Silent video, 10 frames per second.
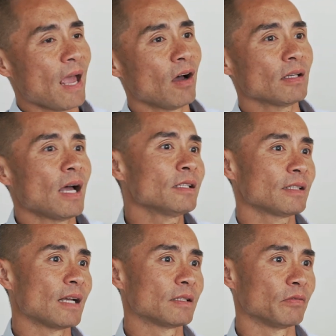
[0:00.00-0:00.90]

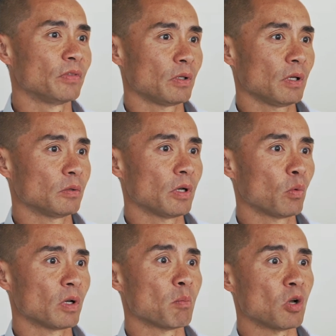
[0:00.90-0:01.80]
us as
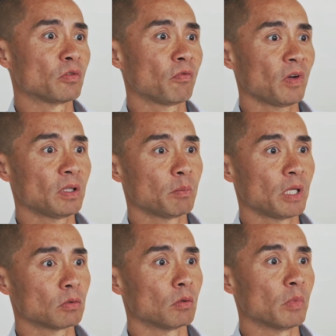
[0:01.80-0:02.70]
one of the most
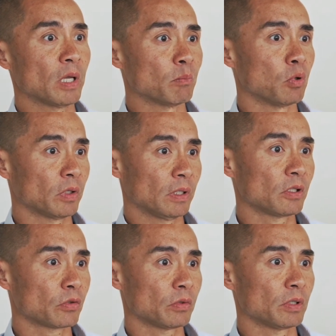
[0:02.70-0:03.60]
fundamental, important
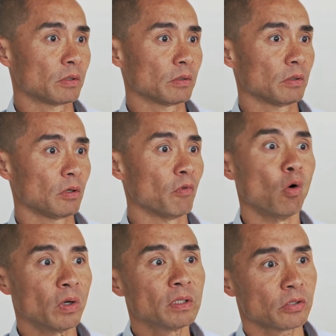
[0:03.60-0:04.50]
industries of
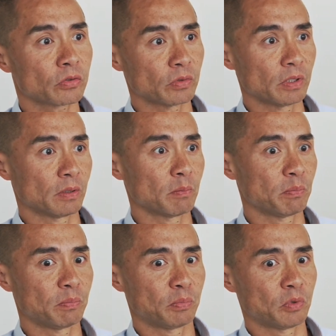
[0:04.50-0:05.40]
all industries
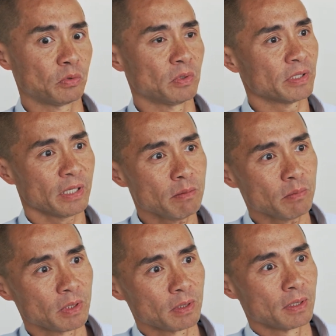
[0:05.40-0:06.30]
do the same?
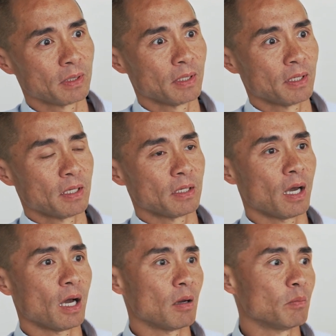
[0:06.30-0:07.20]

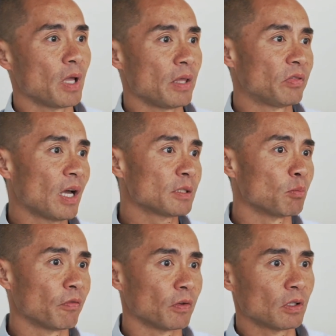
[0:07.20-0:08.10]
And that's
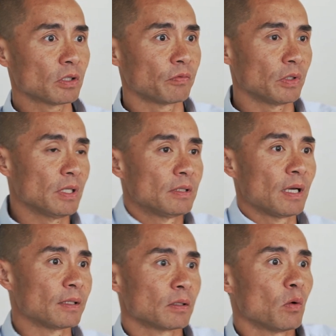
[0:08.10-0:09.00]
my philosophy: is
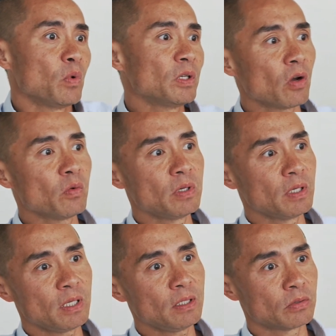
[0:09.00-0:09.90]
that we don't
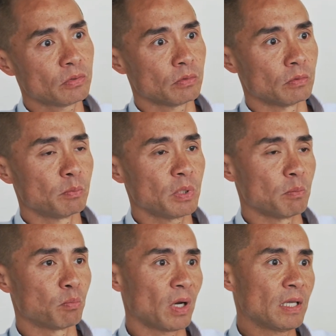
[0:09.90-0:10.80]
need to
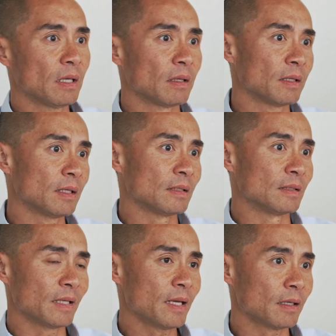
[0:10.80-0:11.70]
be breaking
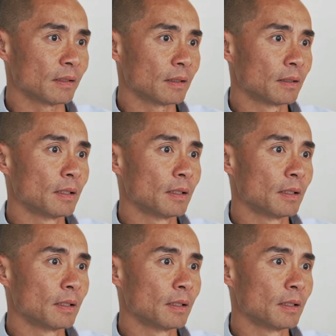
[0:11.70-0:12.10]
things down.